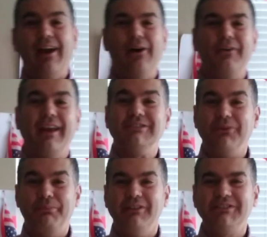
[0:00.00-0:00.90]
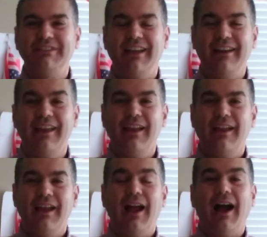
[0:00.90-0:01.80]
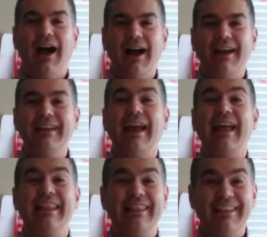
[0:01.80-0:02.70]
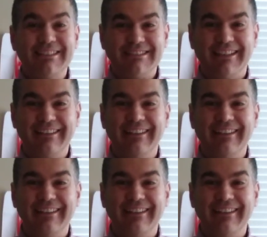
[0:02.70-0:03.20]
Okay, so Bill said, I listened